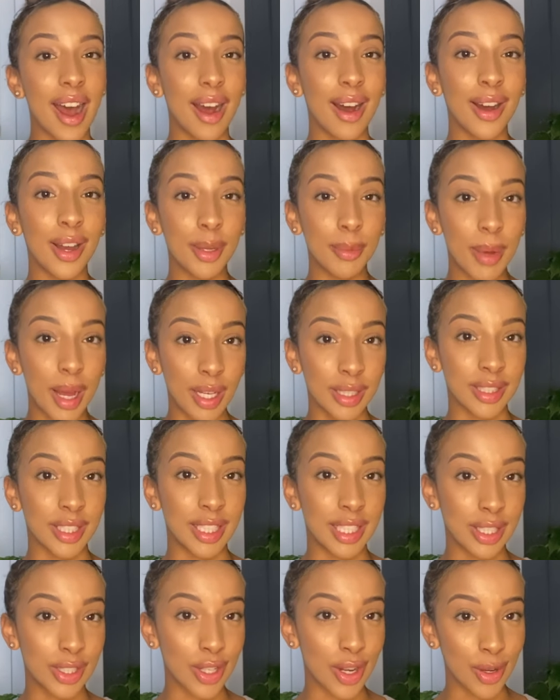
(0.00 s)
I
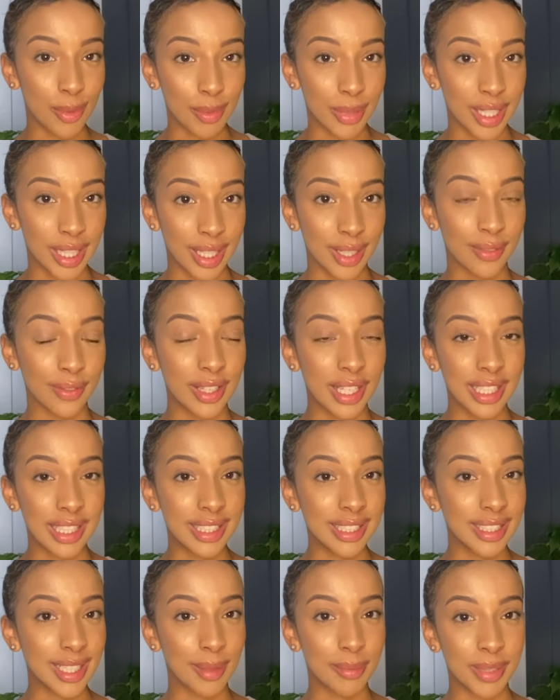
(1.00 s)
personally don't believe he
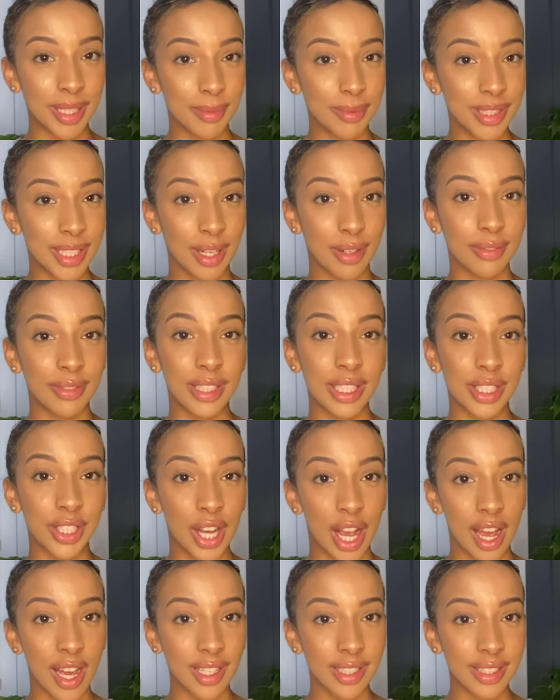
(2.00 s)
stabbed himself in the
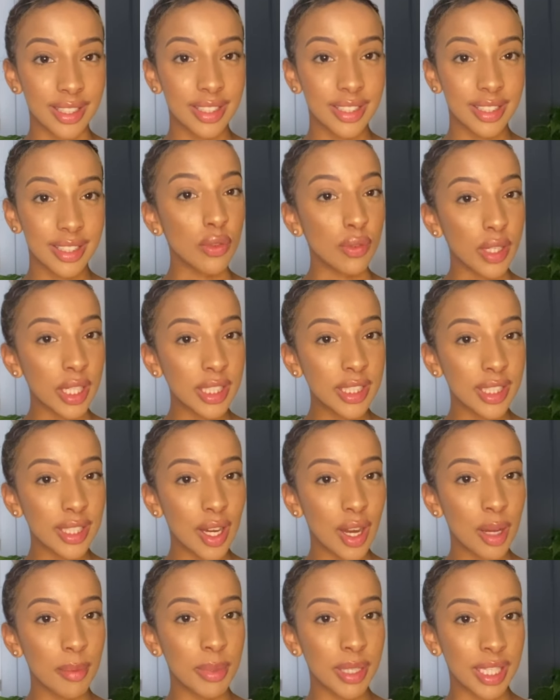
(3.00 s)
chest. The reason
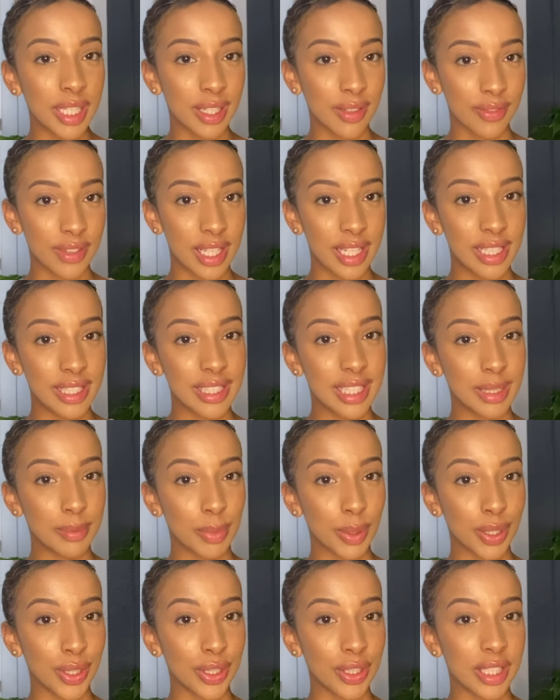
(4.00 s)
I believe this is
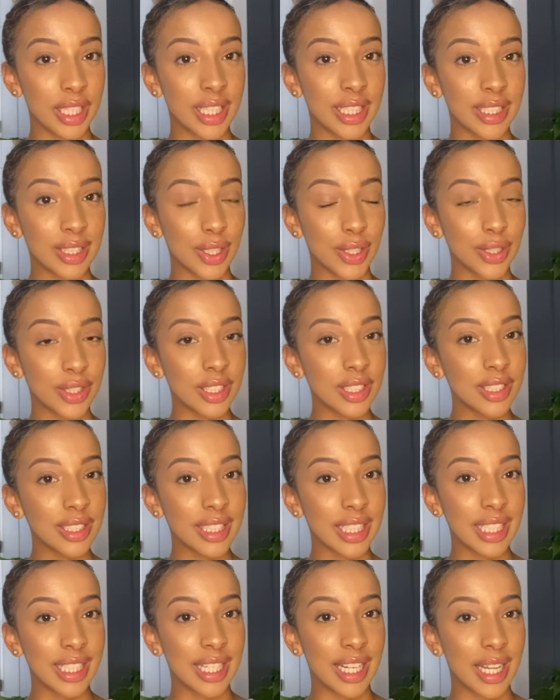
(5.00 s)
because his cousin
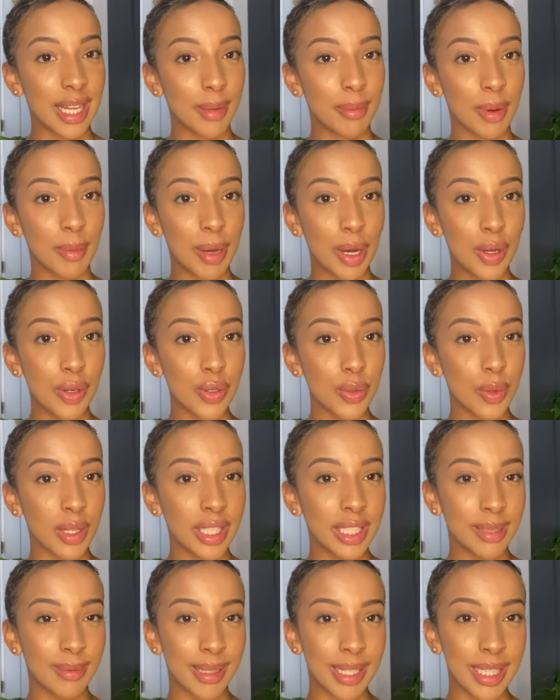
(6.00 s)
seen him about
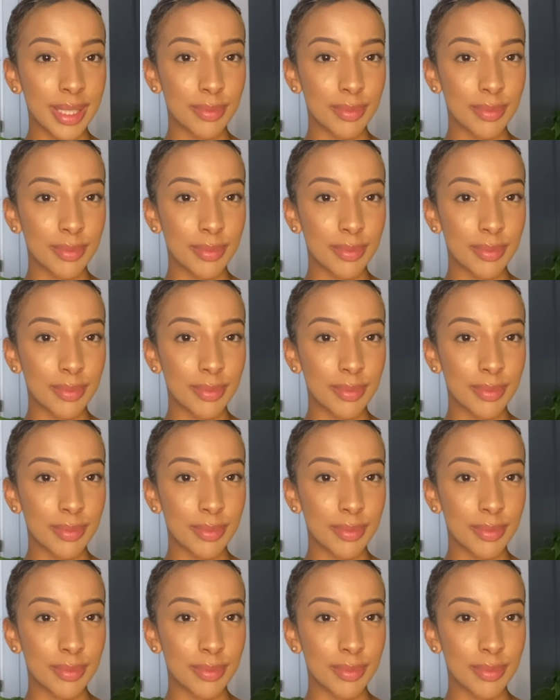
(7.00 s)
20 minutes